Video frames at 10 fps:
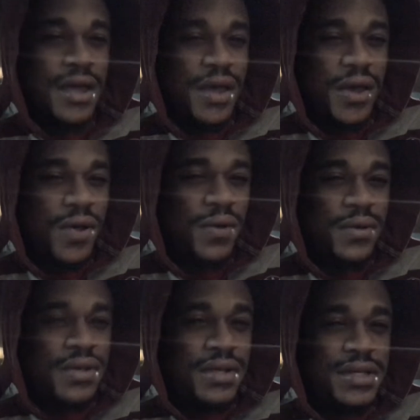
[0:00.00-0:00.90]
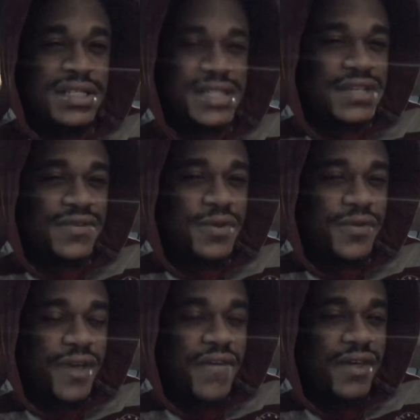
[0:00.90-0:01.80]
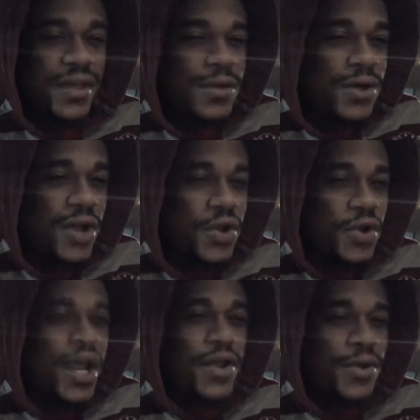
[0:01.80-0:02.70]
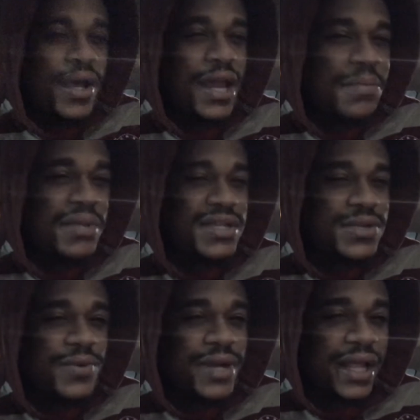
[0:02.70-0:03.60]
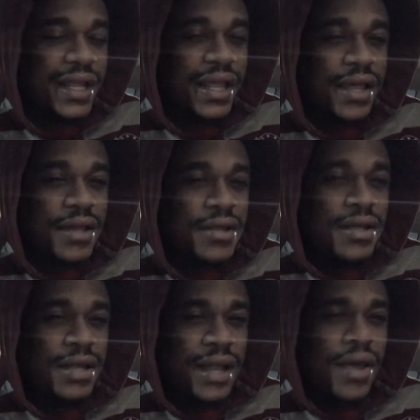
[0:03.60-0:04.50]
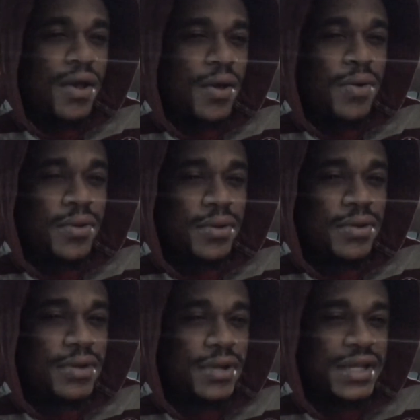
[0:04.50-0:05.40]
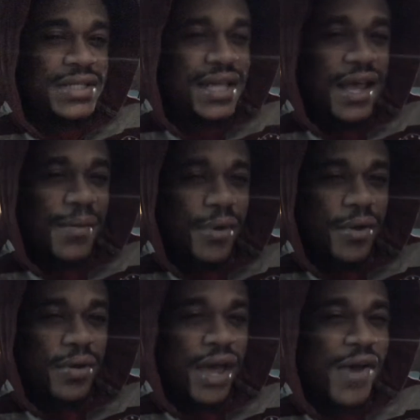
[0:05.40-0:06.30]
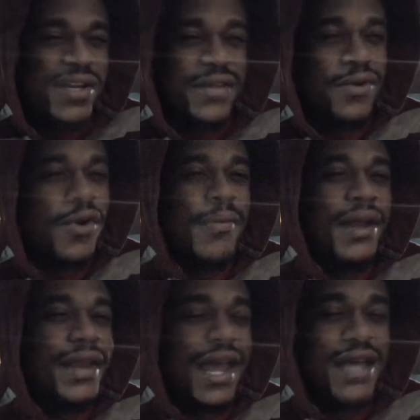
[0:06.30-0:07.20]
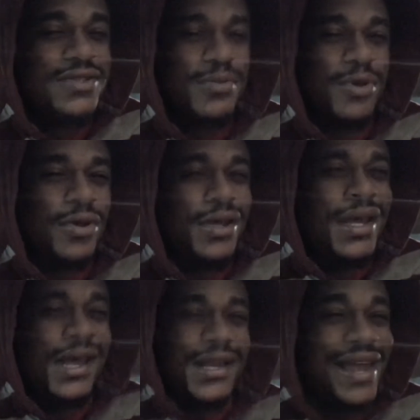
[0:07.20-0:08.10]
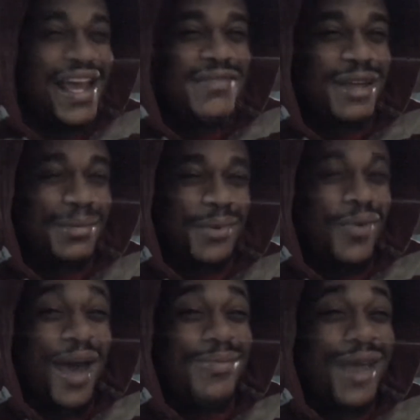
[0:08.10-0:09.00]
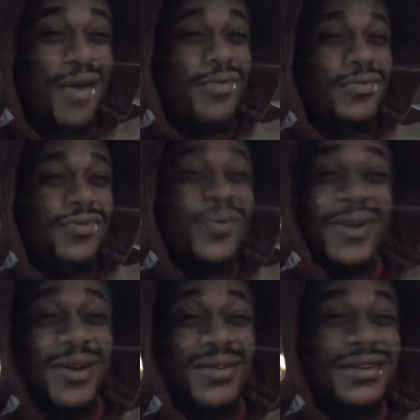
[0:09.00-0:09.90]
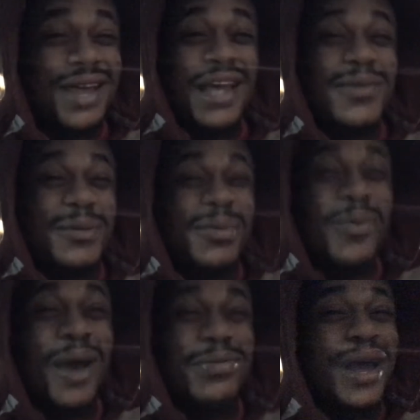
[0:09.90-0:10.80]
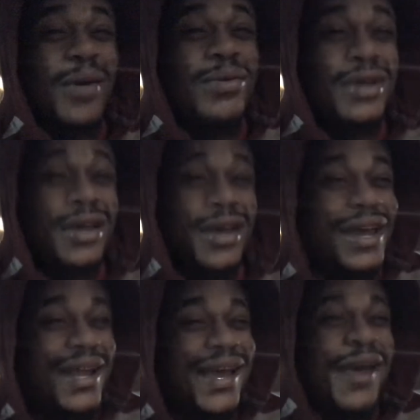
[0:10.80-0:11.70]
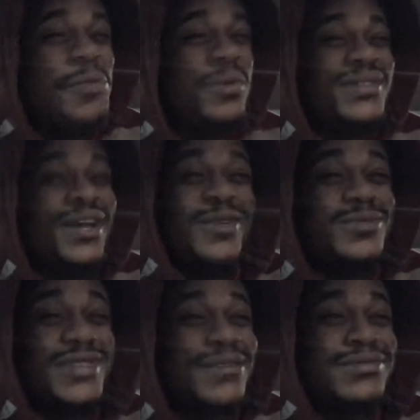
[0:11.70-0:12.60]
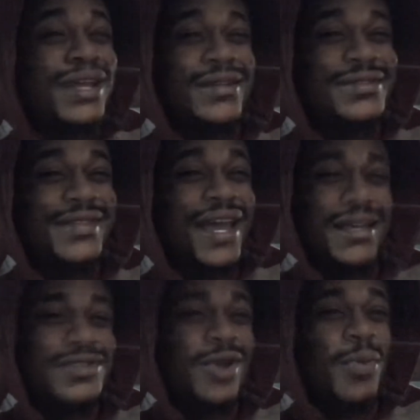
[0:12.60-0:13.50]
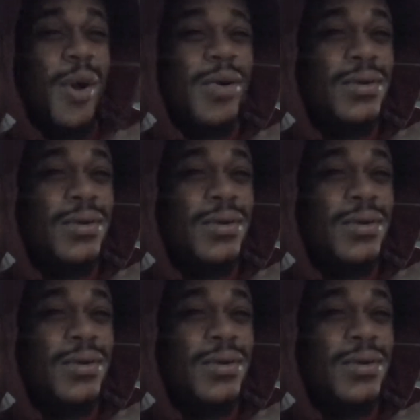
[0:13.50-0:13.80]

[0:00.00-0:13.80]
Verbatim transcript: oh, 6:45 a.m. I know I gotta be somewhere like that. Like, oh, this time, uh, I don't even go on by days no more. Days about to be wiped out, for real. Days about to be wiped out. And besides saying days no more.